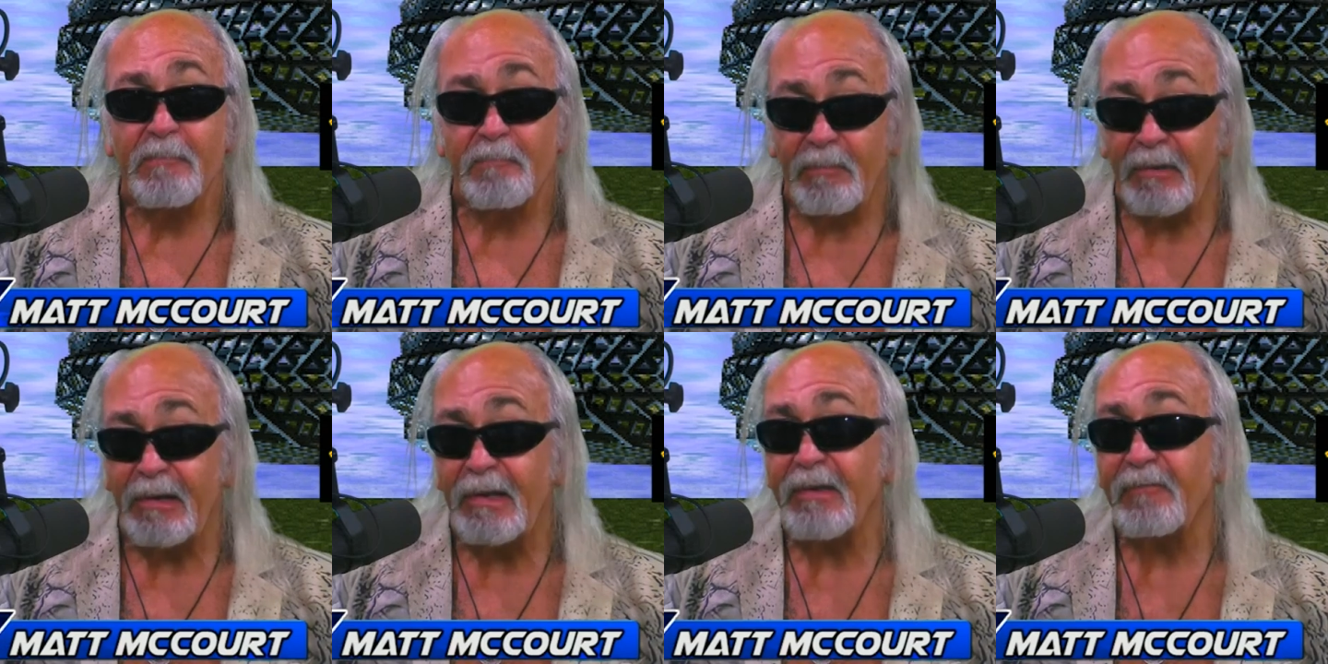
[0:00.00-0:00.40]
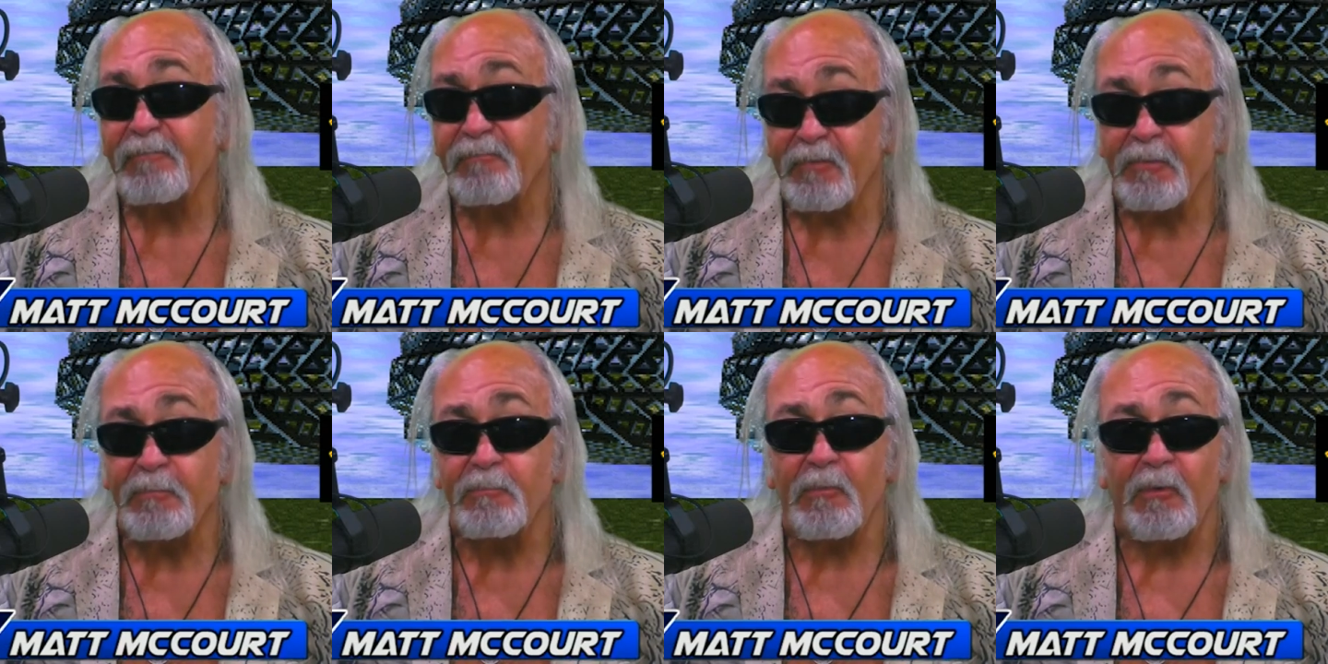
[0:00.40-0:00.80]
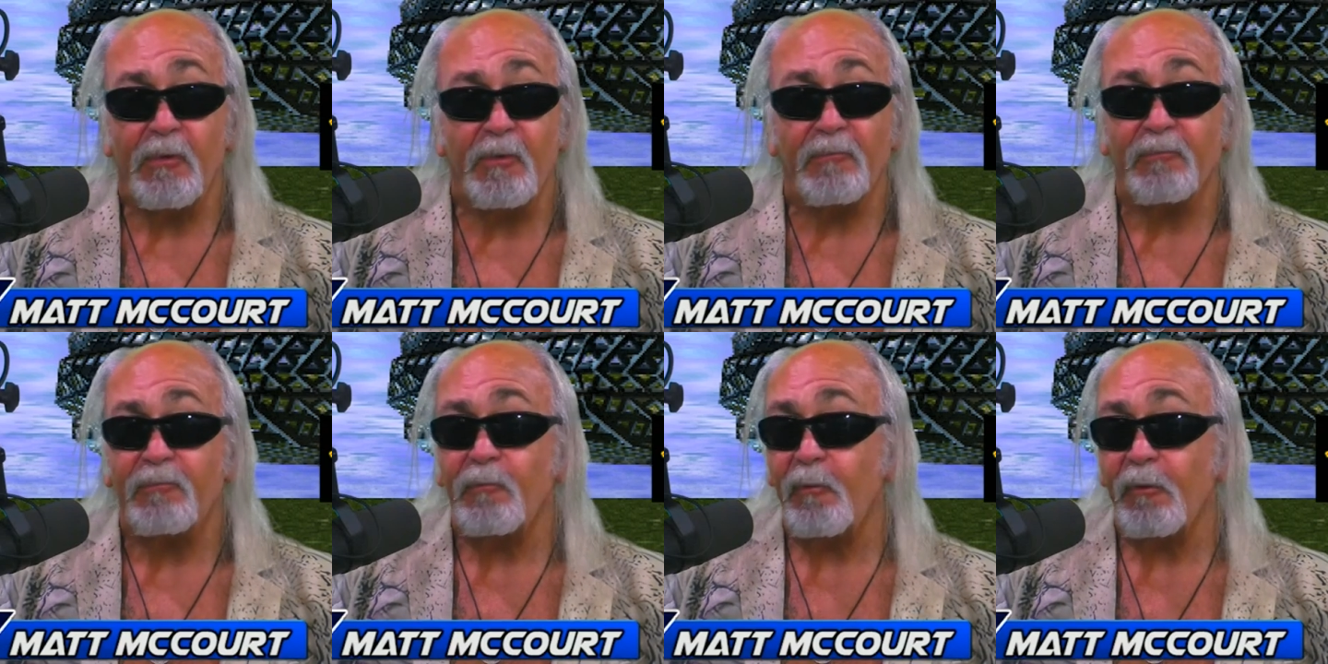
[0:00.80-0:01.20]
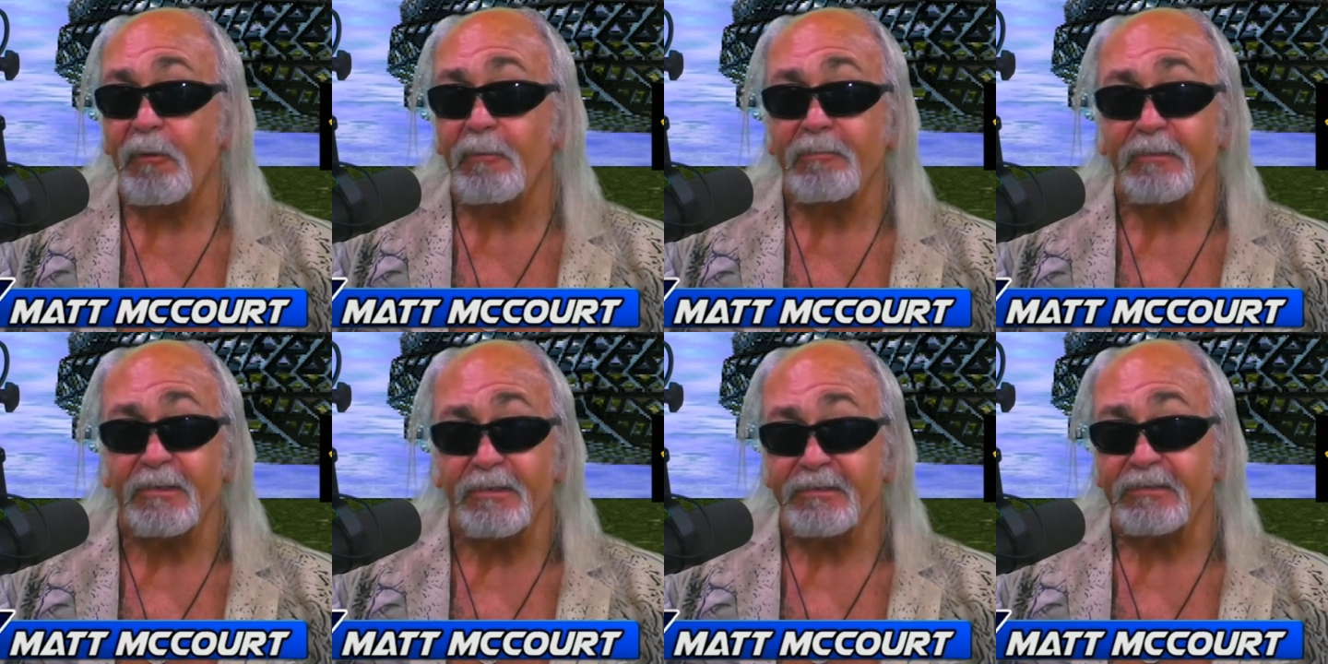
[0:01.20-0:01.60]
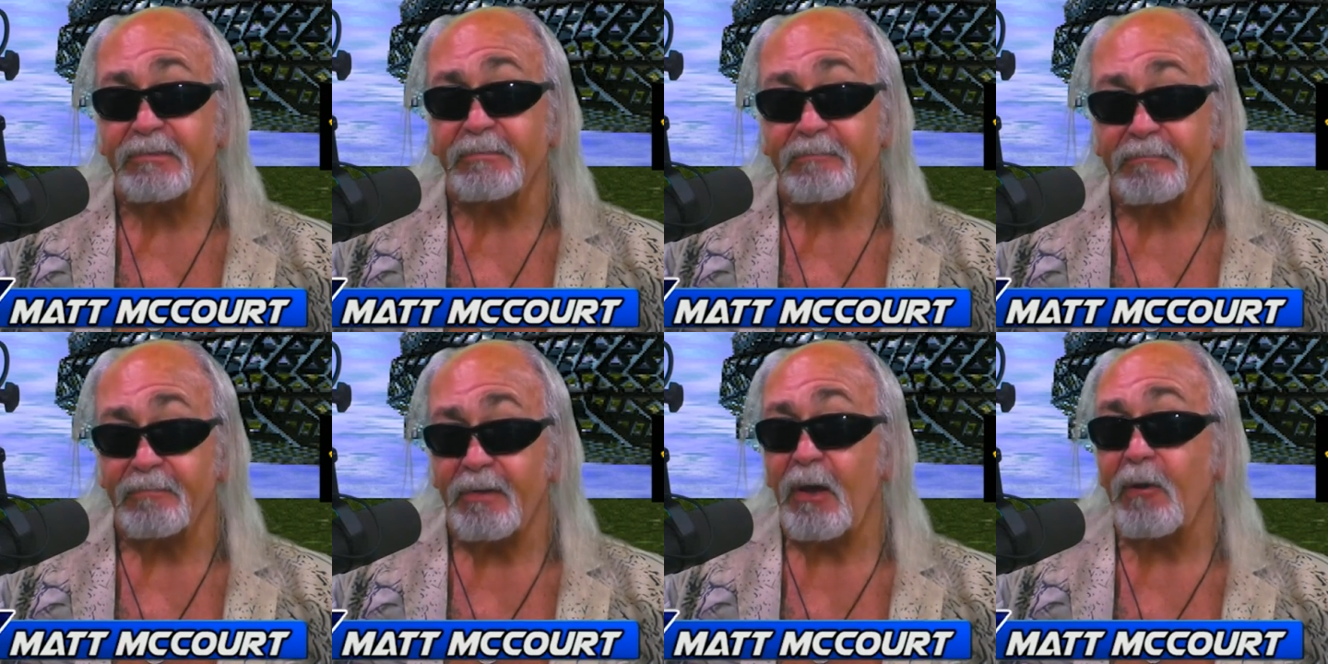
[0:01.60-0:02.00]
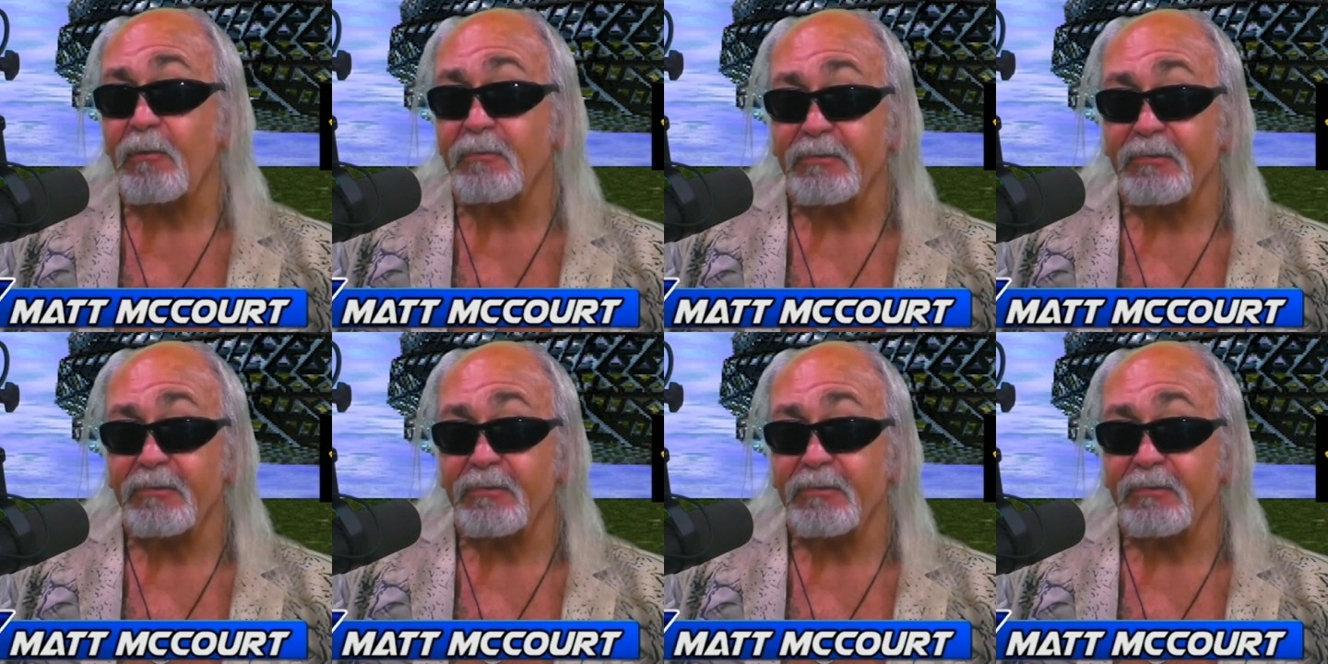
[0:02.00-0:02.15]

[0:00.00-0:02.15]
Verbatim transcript: playing football for them, because I